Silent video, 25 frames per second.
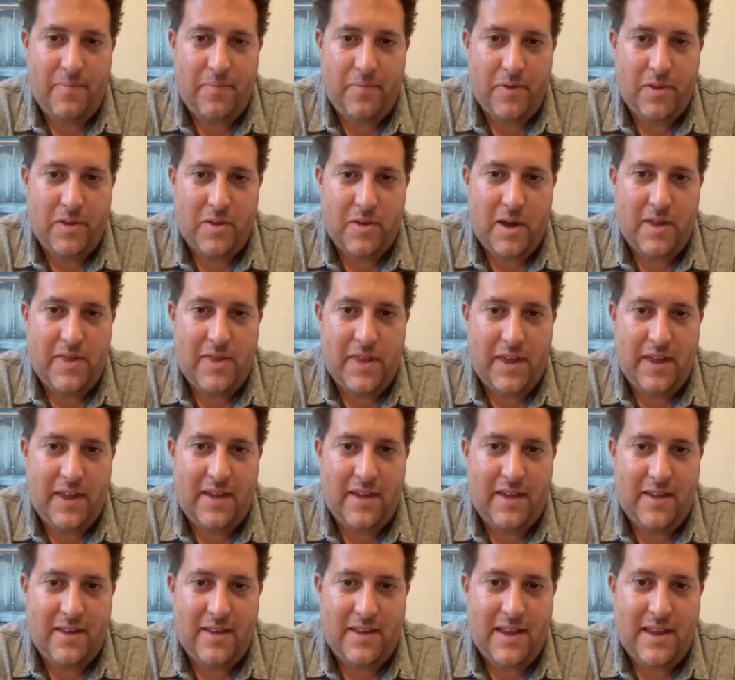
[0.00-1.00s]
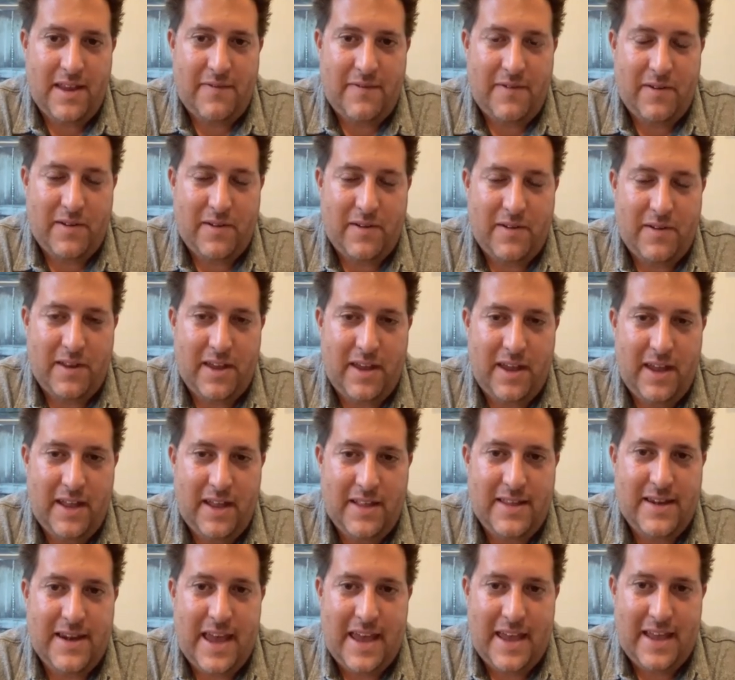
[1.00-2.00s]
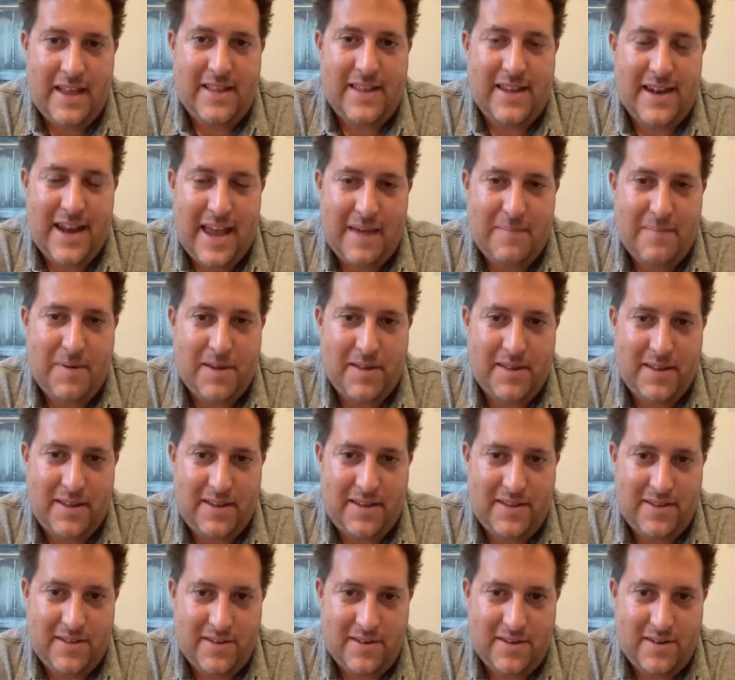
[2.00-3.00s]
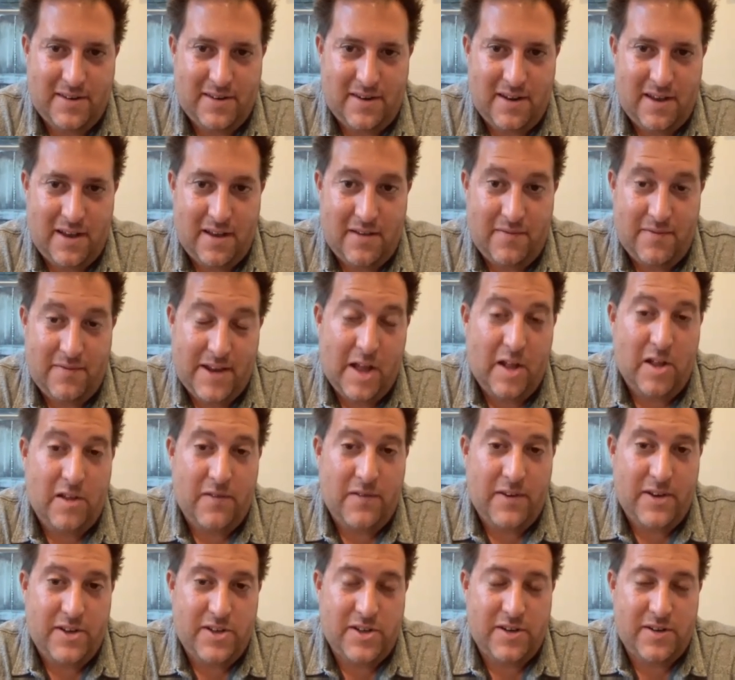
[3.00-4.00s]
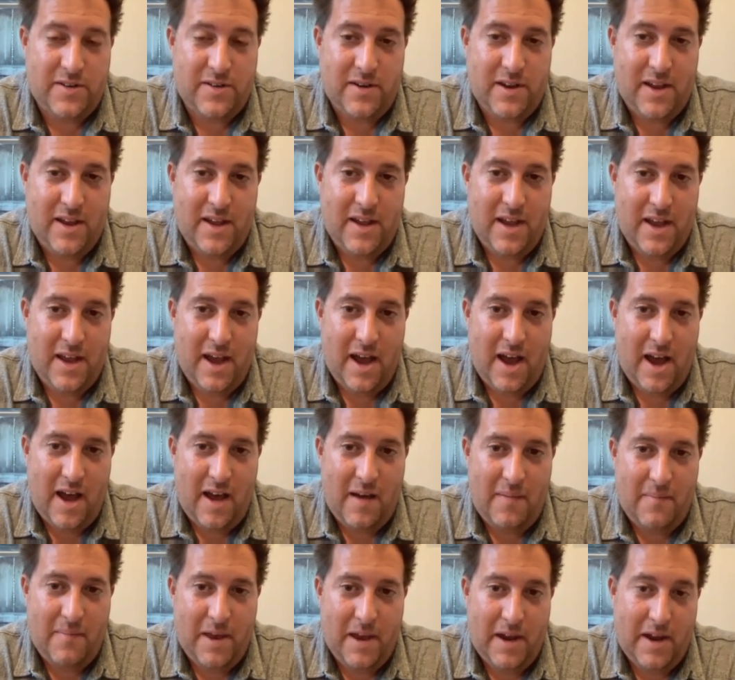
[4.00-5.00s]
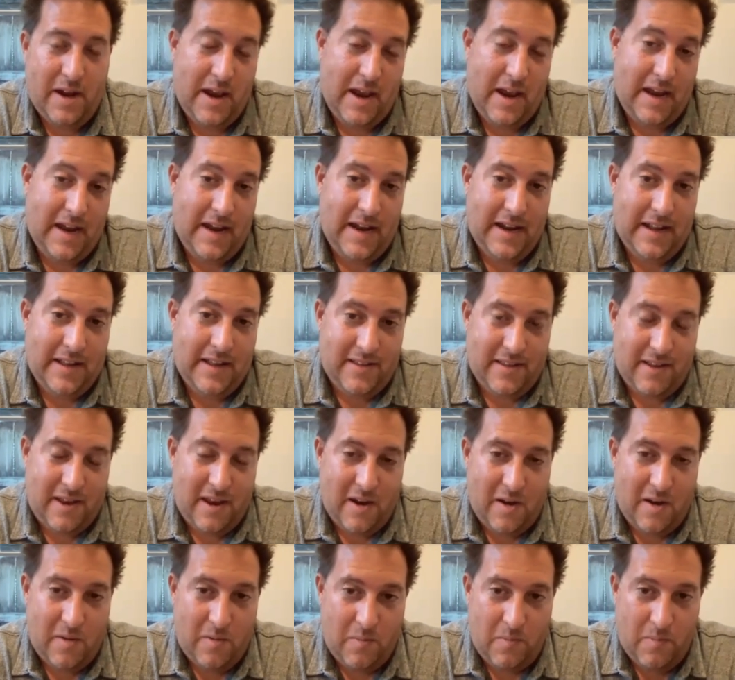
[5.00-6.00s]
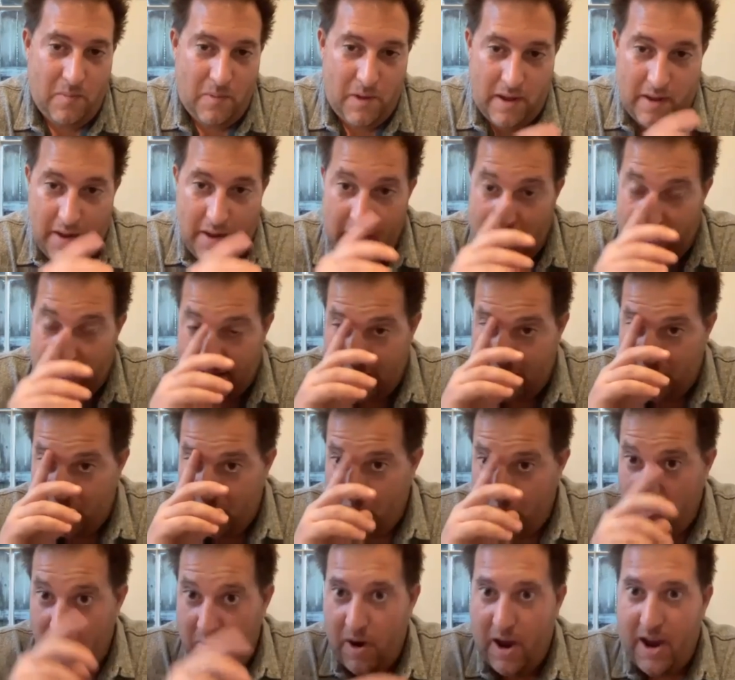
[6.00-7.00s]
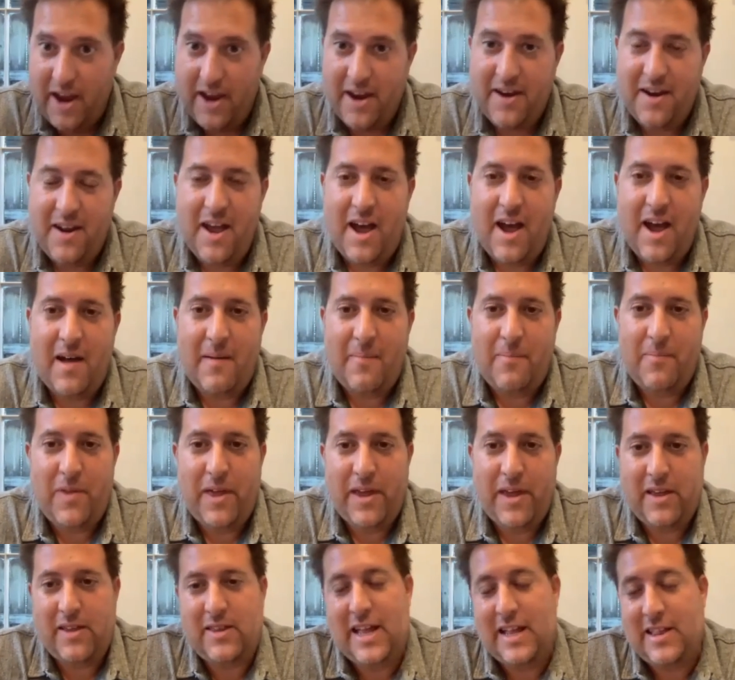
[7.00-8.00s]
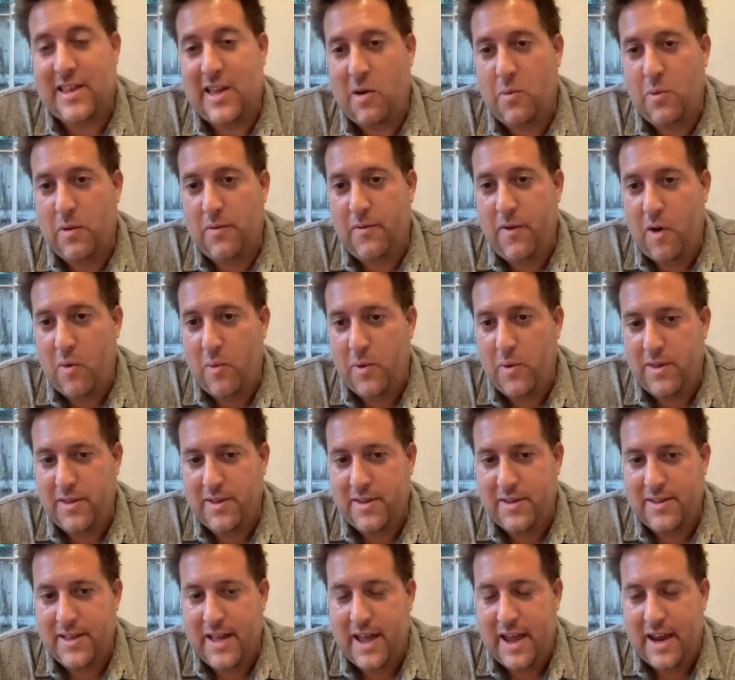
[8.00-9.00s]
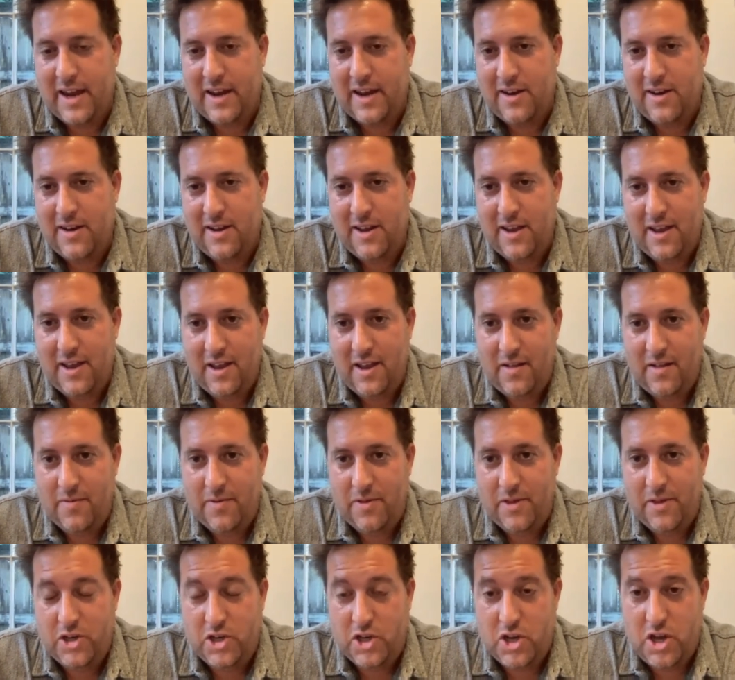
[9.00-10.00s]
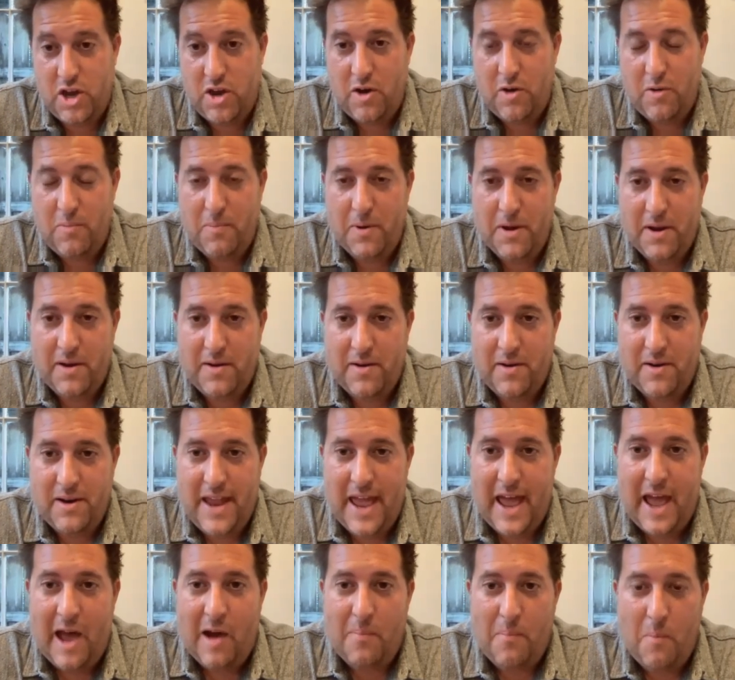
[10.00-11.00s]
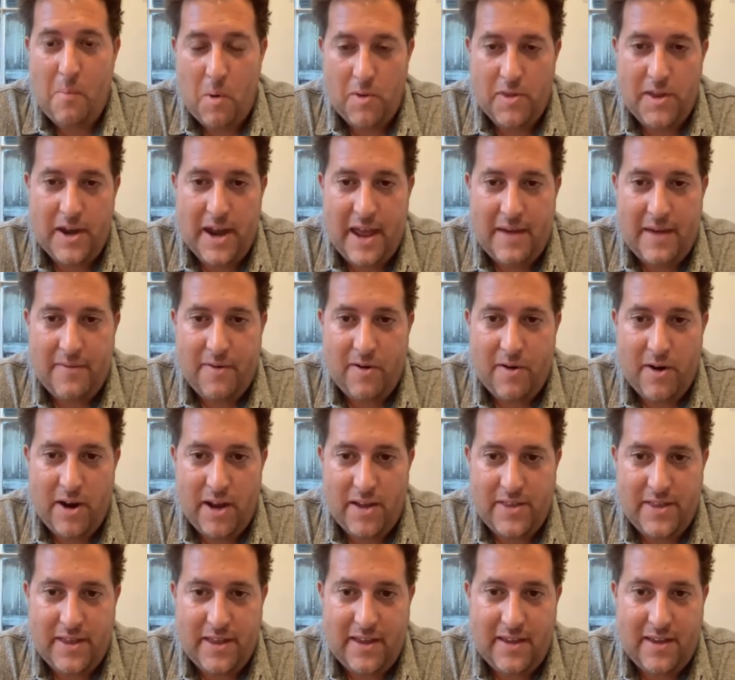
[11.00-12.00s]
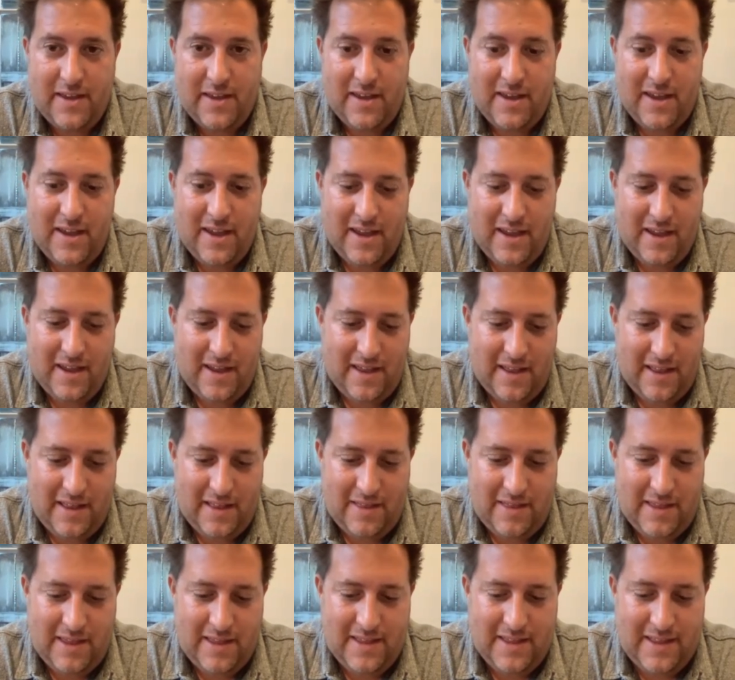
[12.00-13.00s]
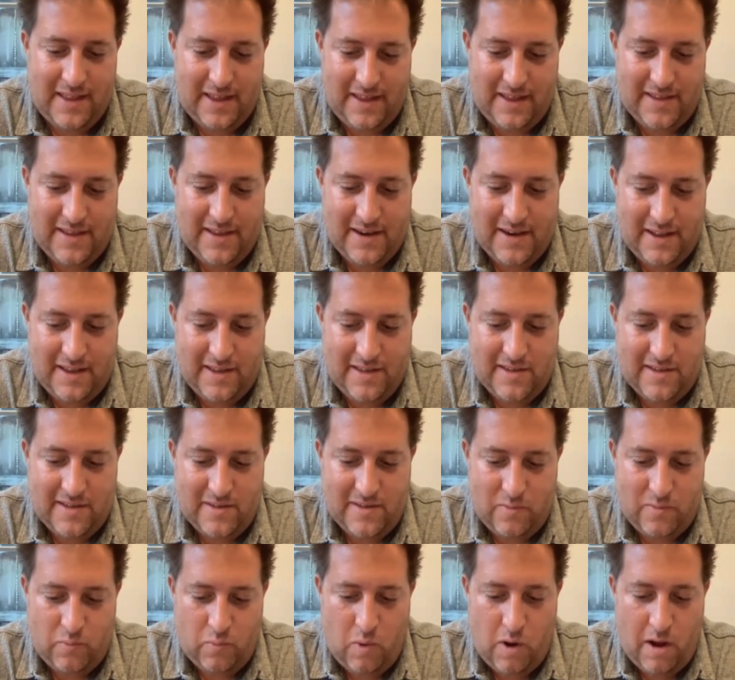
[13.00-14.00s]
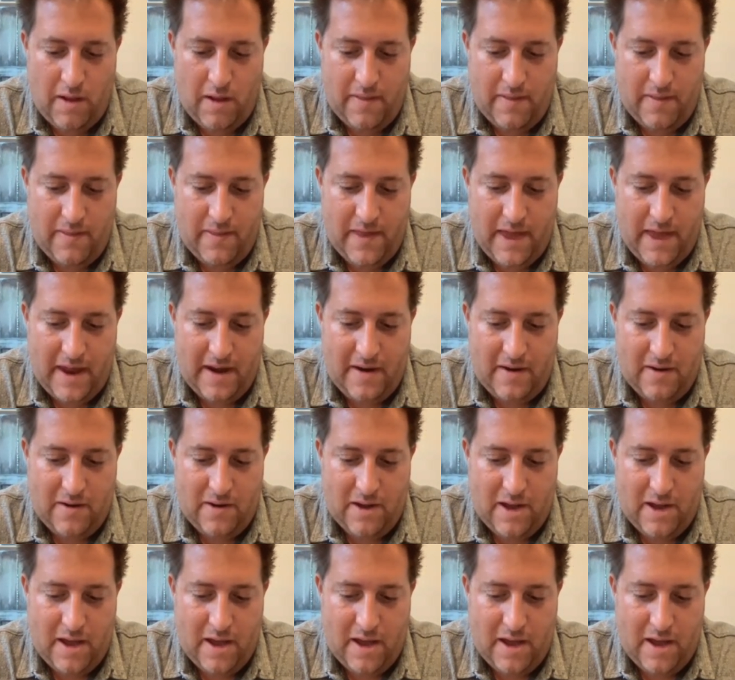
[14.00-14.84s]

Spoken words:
So I think definitely it's an epic season of television, and it is it is a thrill ride. Like that's how we've always designed the show, but now more than ever, I think this season is one that